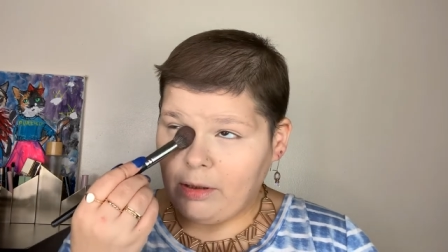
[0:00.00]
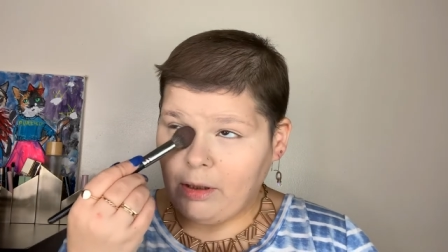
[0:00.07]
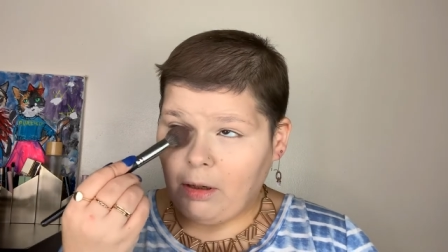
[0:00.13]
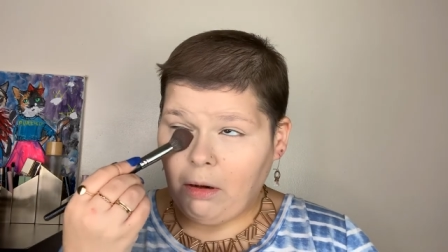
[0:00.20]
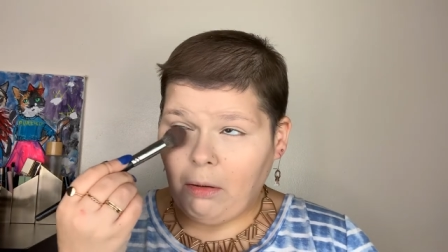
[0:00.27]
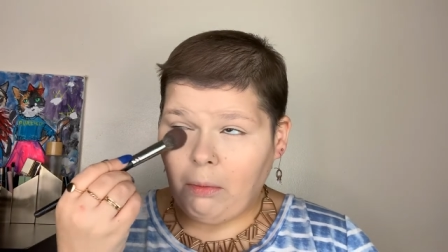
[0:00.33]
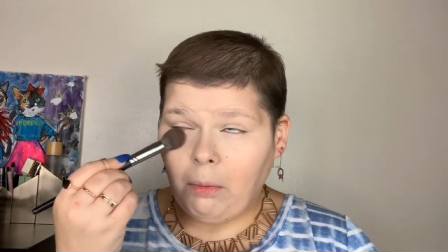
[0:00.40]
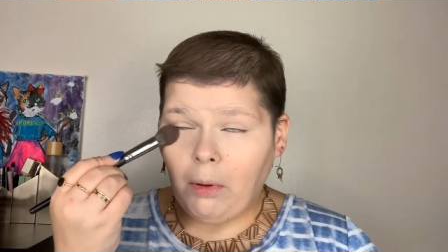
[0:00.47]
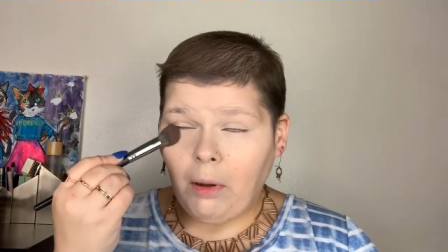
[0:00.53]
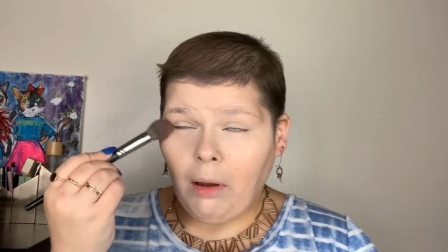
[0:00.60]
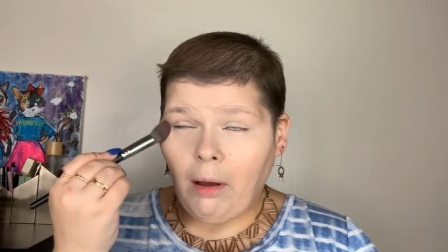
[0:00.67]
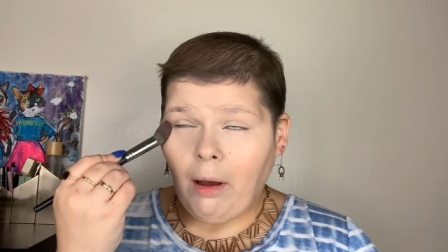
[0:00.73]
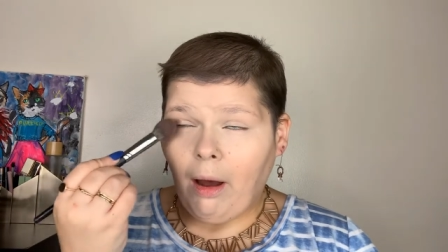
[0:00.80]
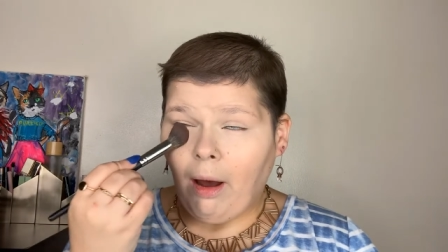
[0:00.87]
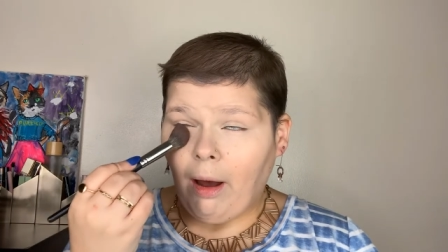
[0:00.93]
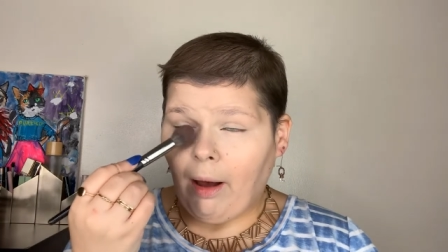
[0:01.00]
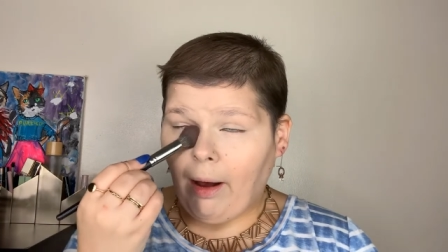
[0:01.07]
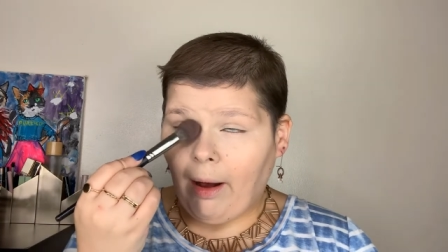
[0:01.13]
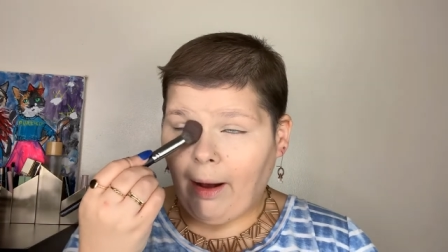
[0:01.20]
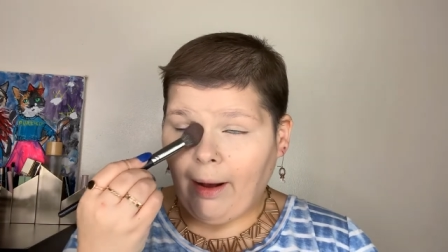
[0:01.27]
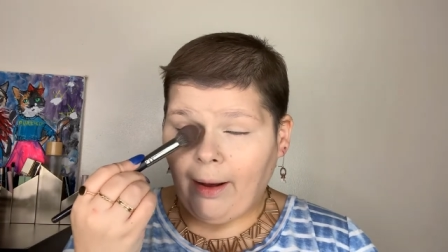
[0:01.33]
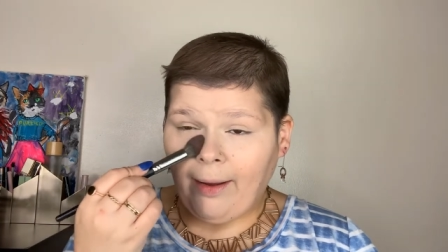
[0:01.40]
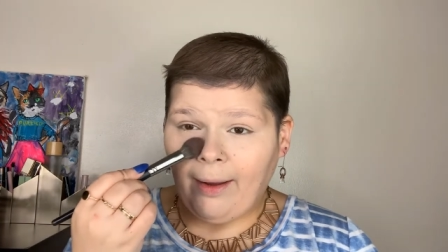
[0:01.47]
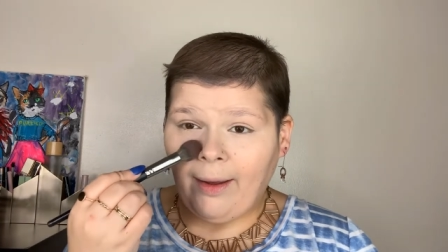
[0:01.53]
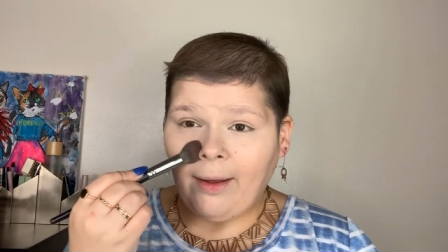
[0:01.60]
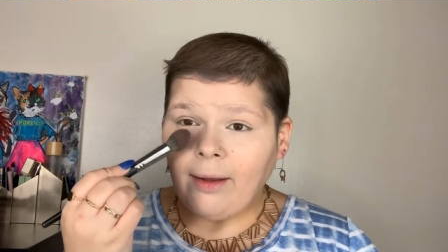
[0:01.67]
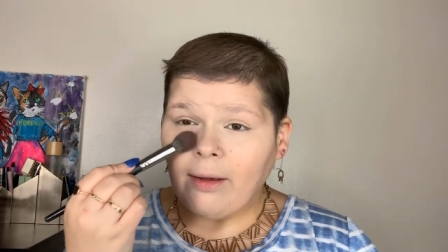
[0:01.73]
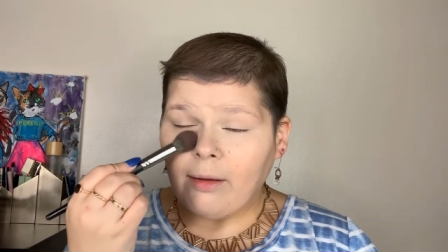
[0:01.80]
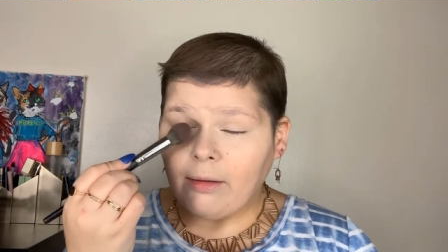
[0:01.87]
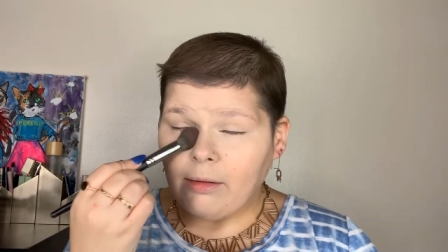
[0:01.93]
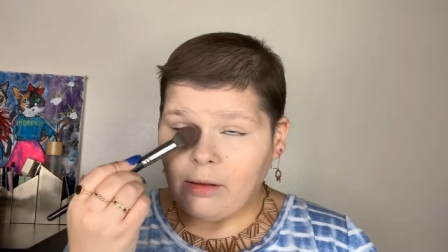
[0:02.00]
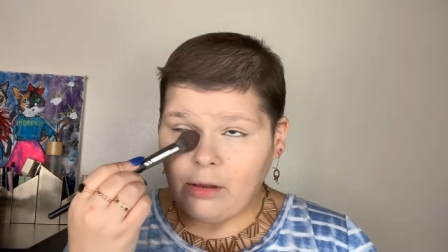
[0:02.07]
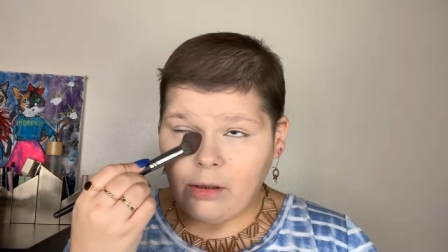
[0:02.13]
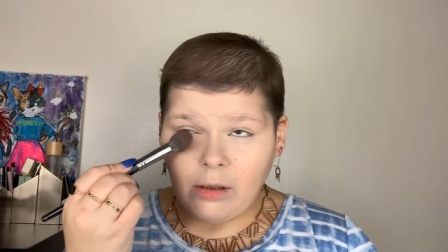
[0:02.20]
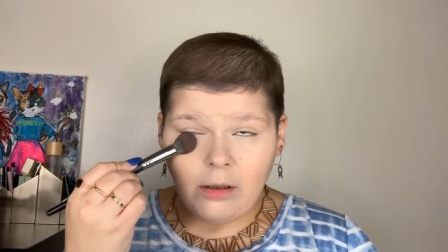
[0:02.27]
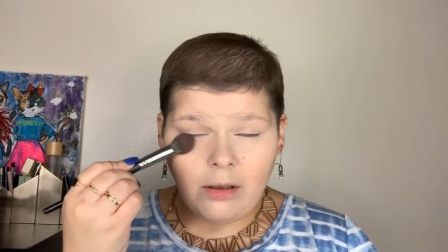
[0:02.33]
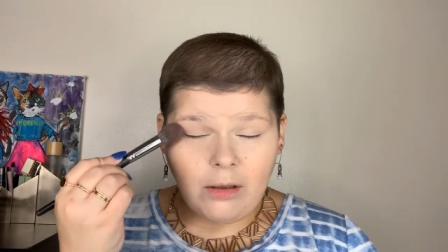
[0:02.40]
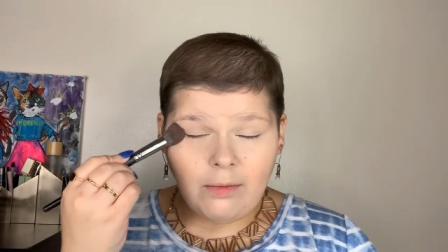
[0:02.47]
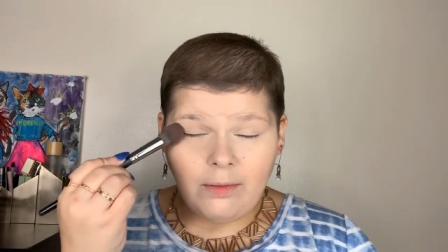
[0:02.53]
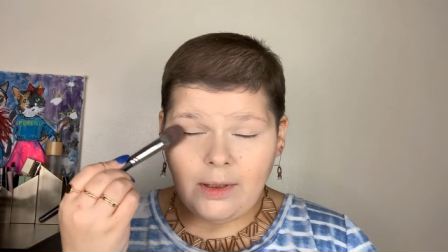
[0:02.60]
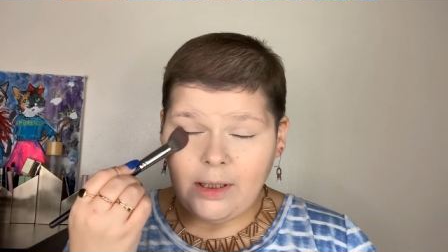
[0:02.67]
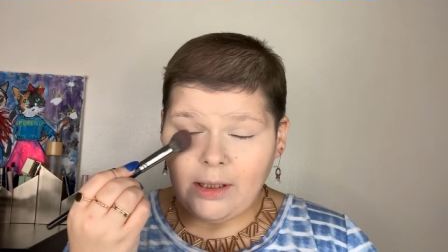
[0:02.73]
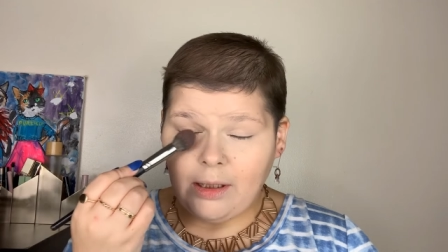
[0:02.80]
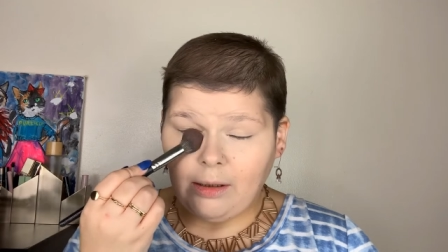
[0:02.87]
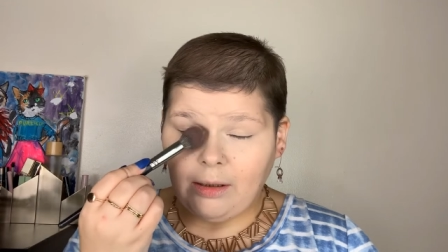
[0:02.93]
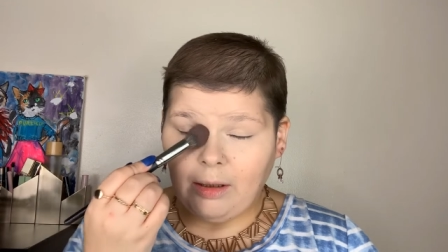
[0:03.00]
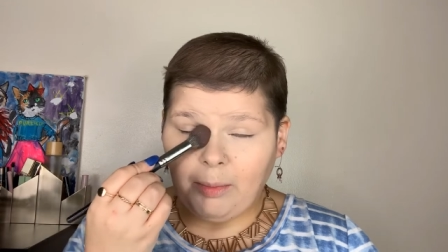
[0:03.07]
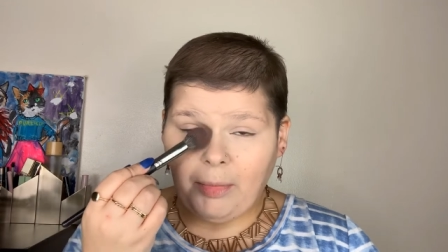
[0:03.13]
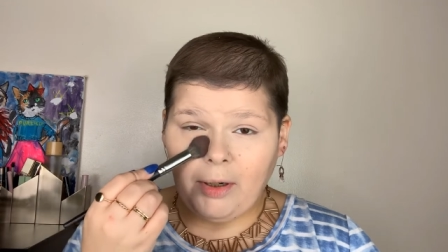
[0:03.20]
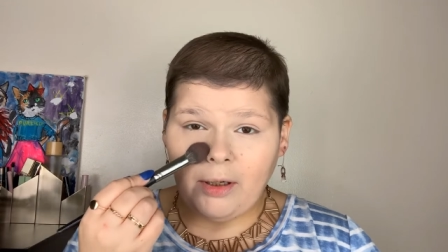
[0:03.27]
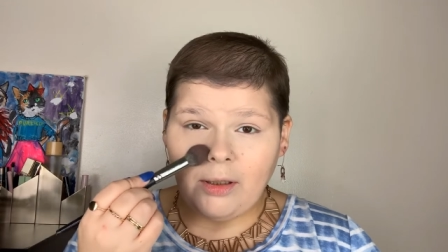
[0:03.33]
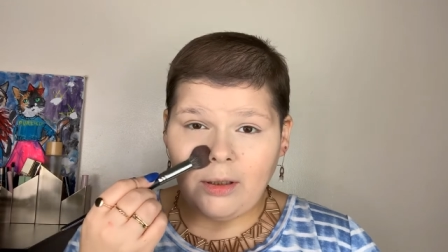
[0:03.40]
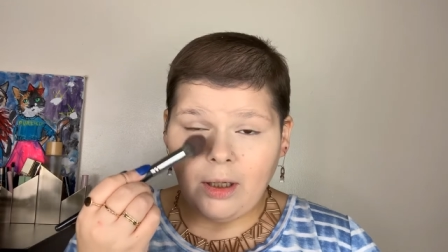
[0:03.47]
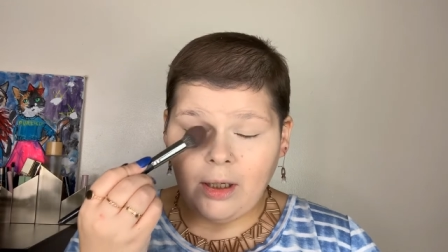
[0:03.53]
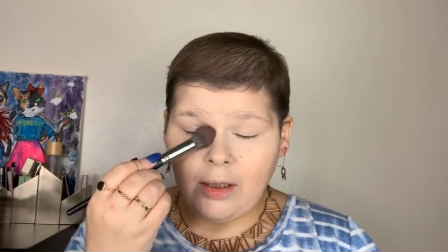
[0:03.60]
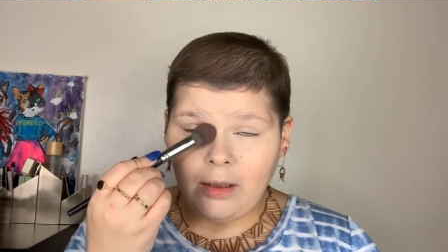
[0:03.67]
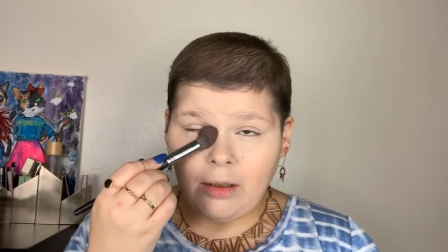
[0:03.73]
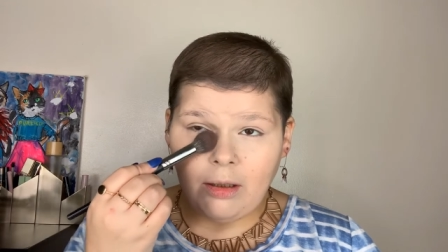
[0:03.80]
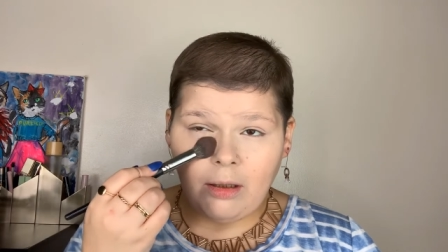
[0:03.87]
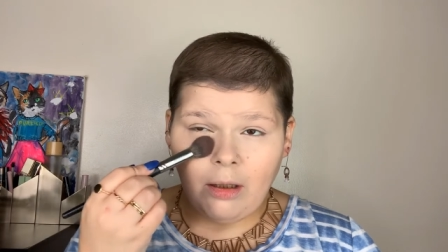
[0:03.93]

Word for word: So I just recently purchased